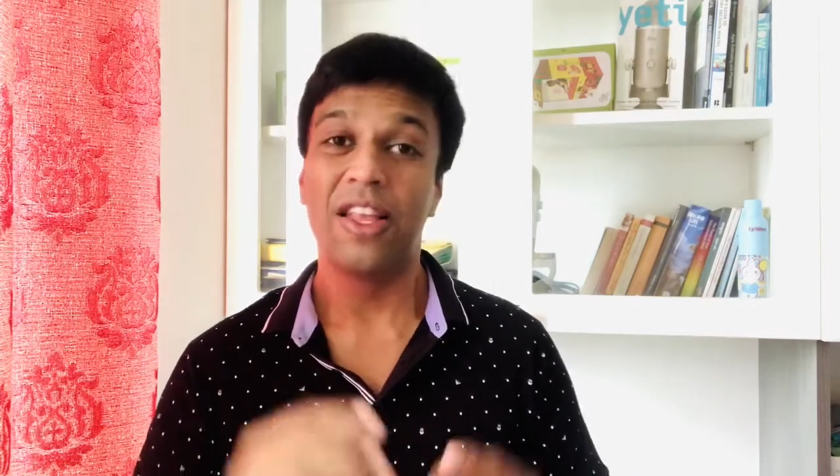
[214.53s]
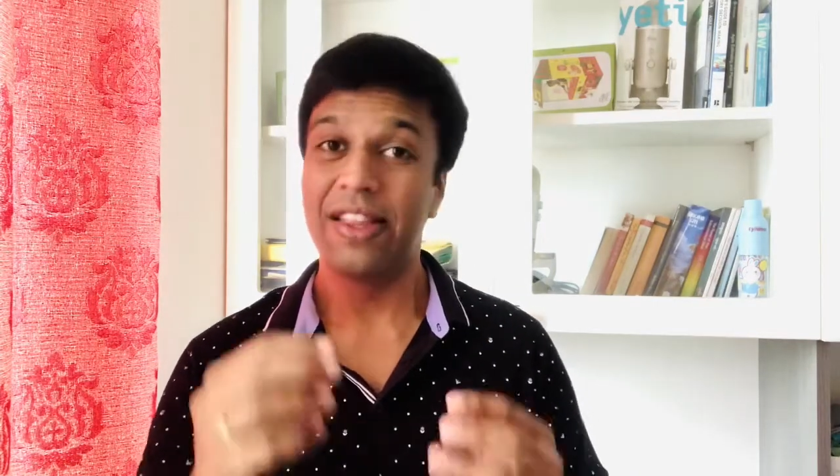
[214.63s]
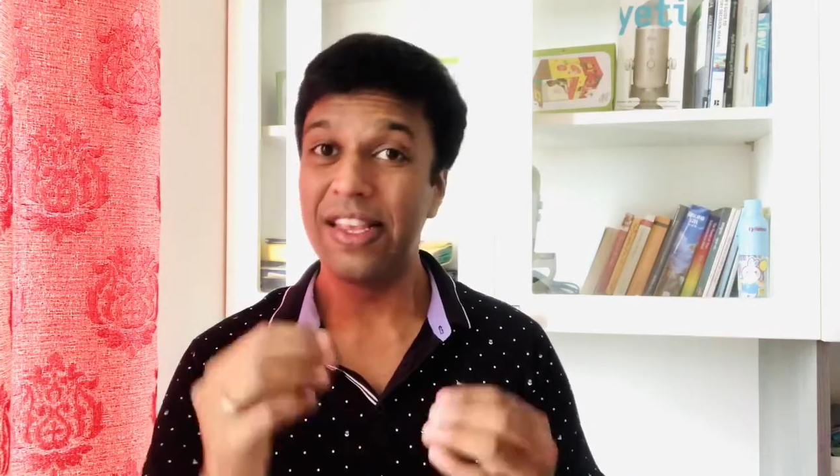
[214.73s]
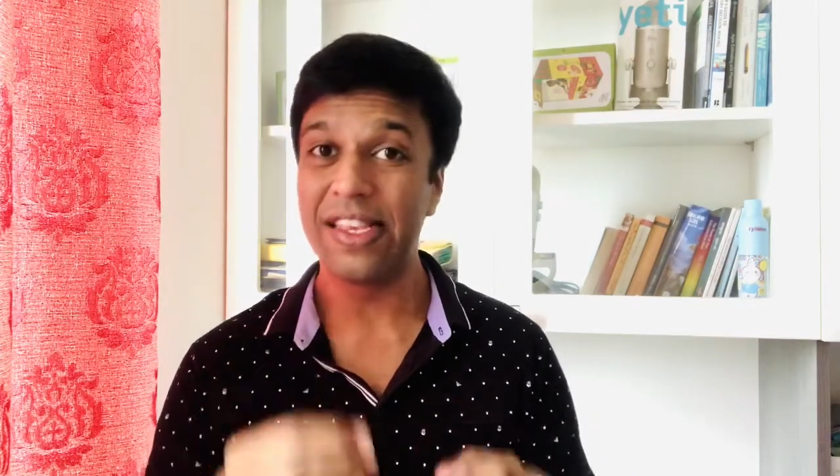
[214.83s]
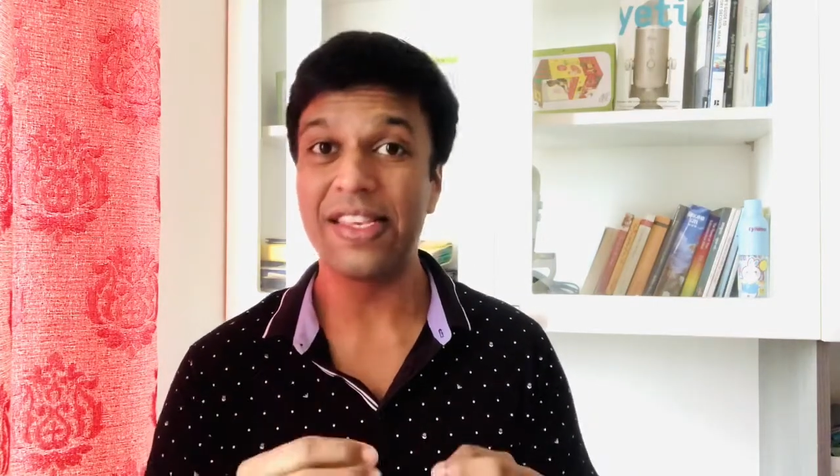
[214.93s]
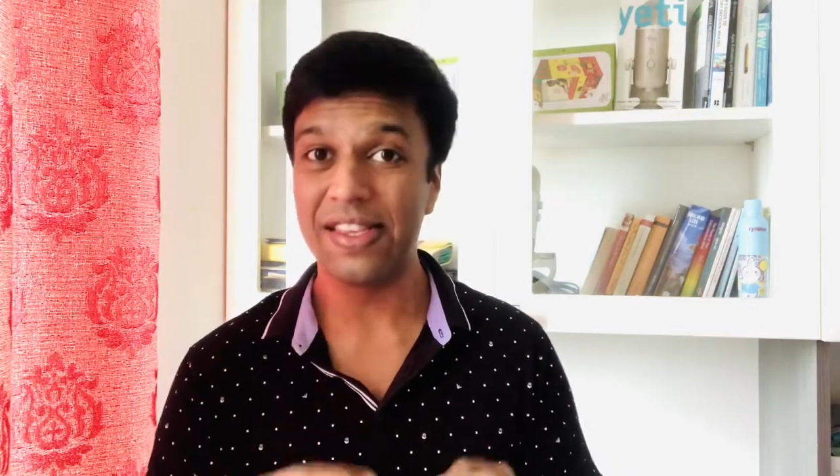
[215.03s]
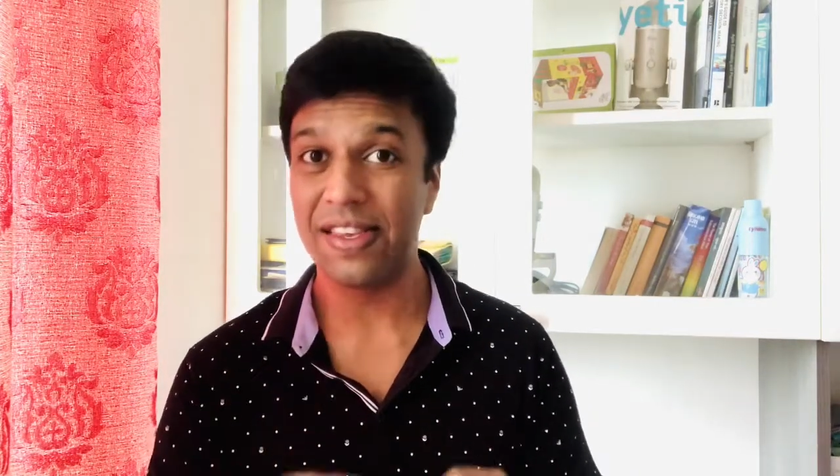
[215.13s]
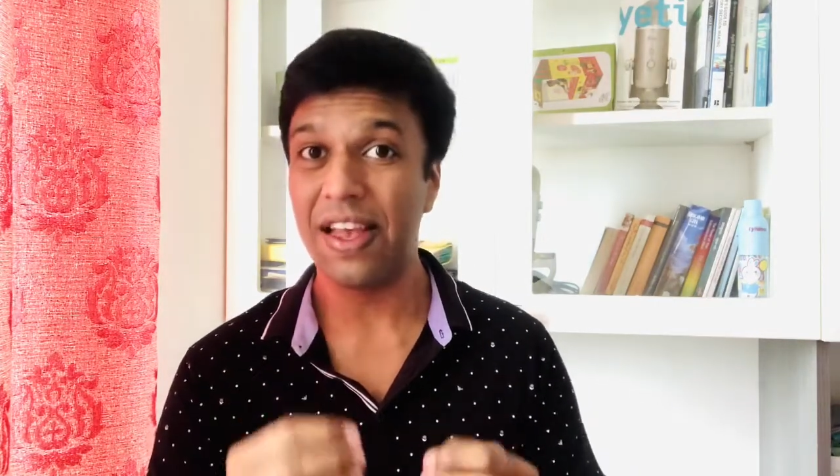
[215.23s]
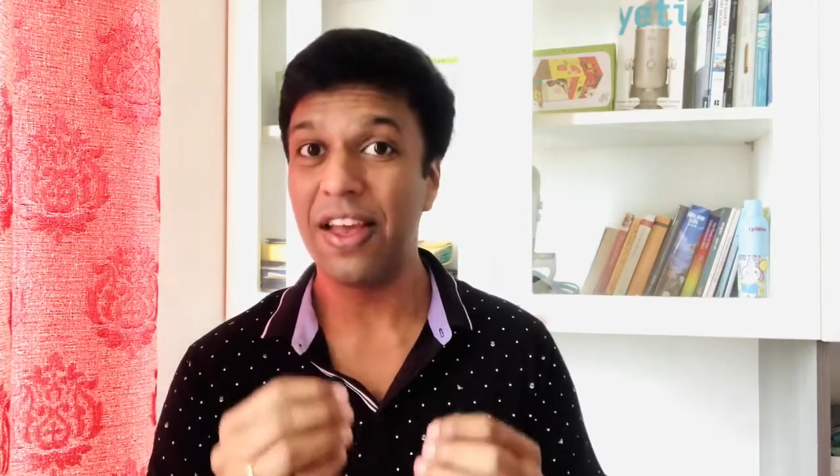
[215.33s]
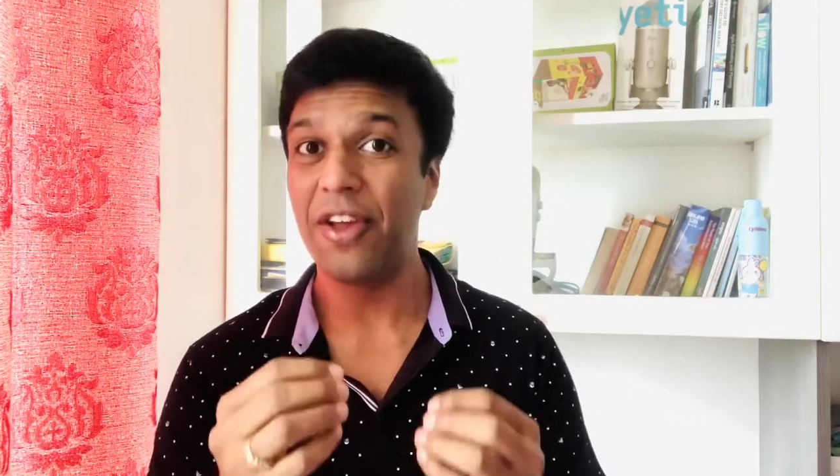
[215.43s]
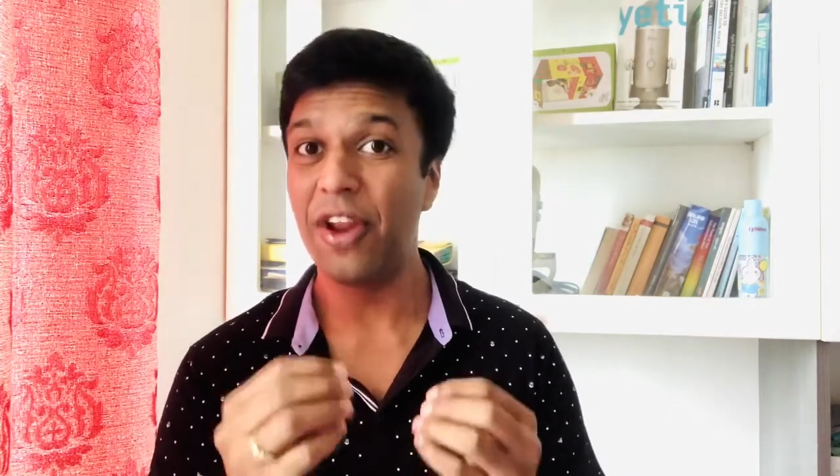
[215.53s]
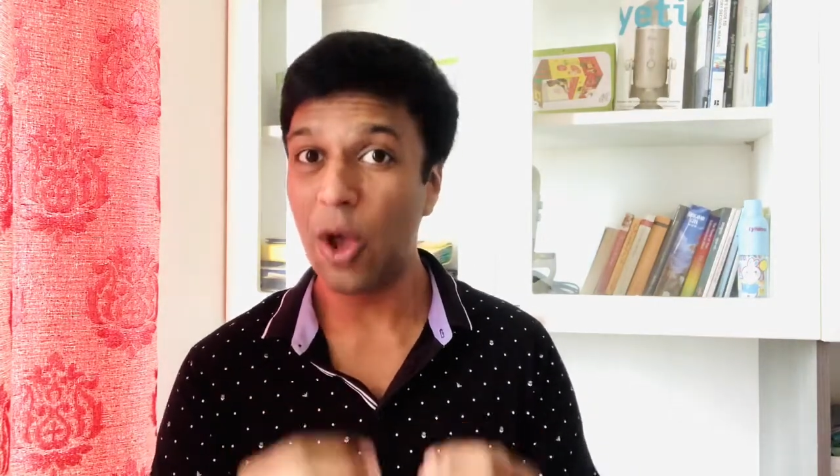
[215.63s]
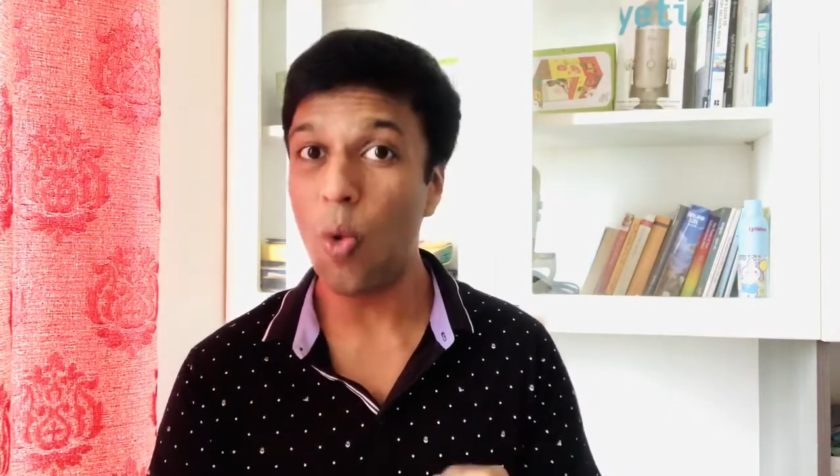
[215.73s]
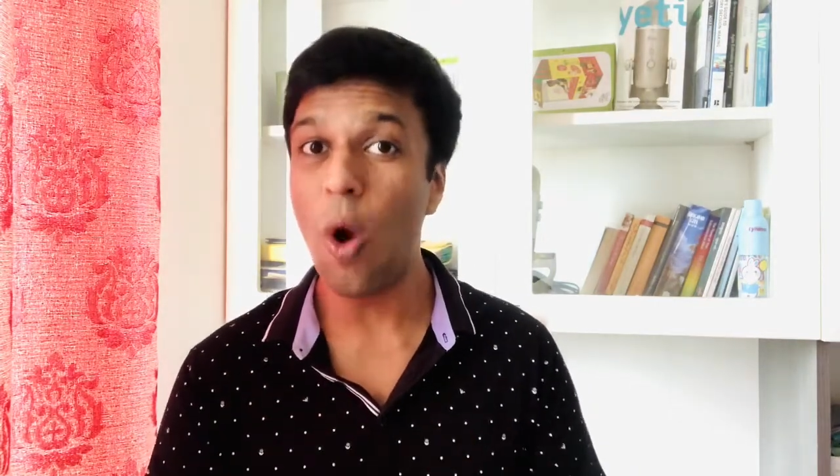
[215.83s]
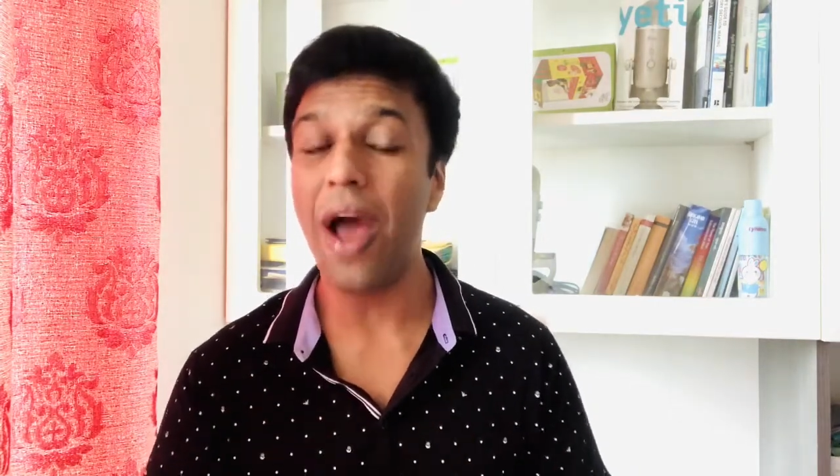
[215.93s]
This is
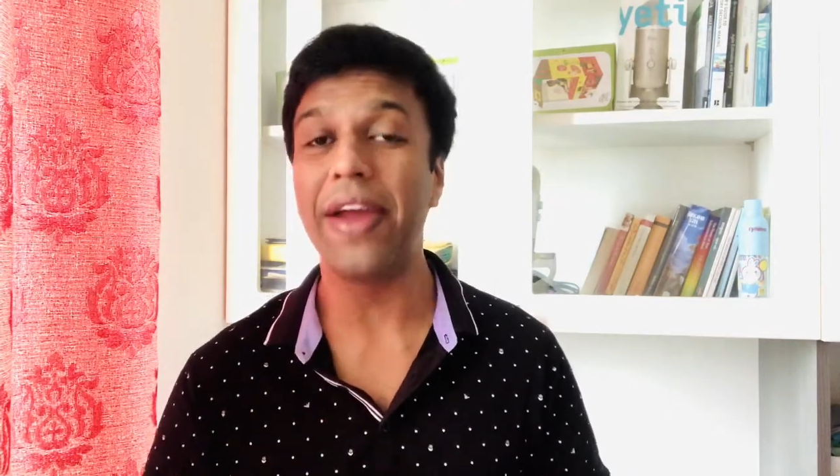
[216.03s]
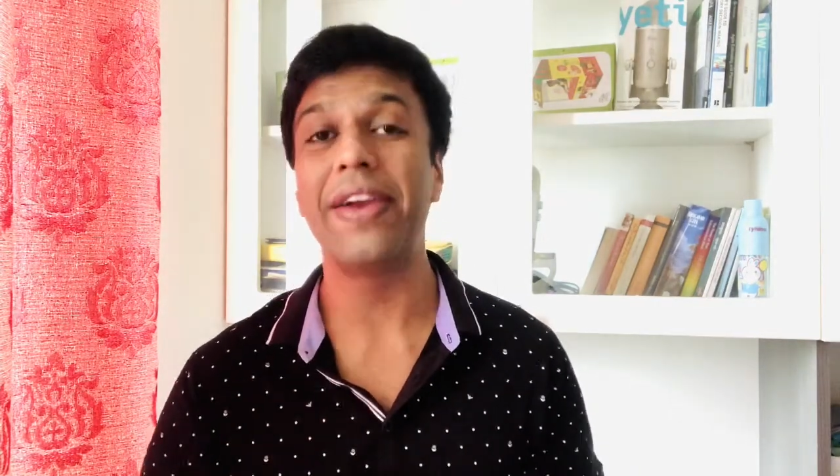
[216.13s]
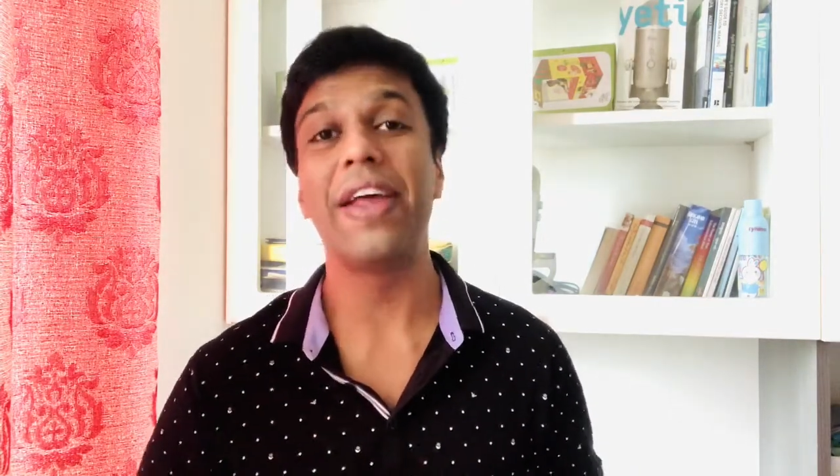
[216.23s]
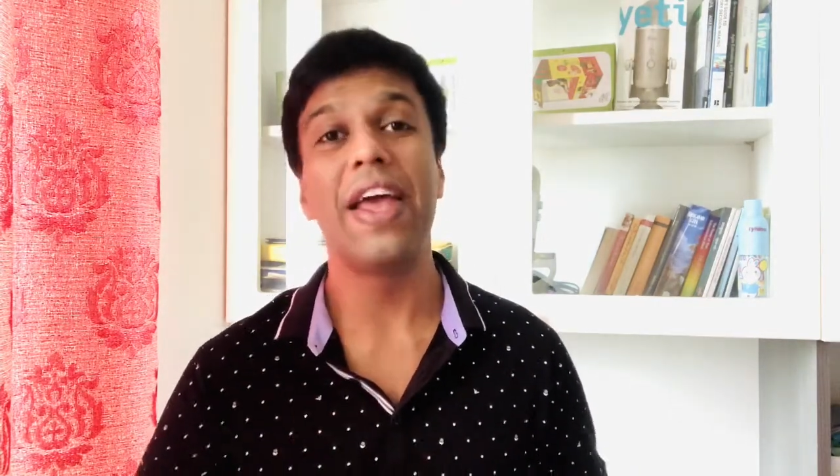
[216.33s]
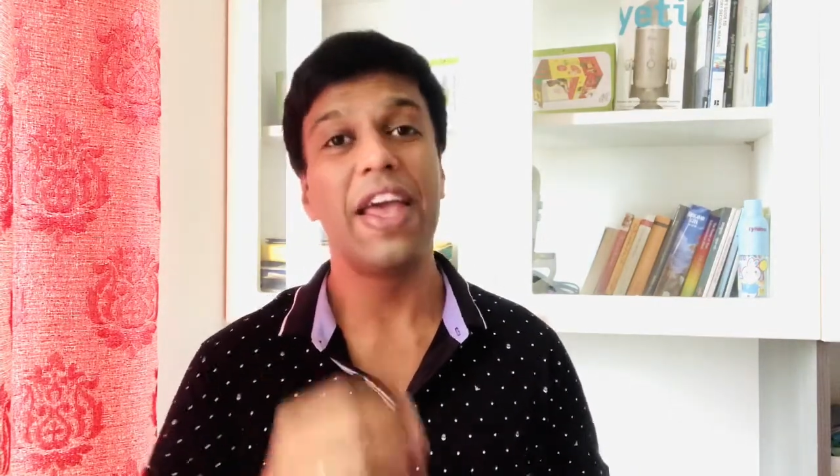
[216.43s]
required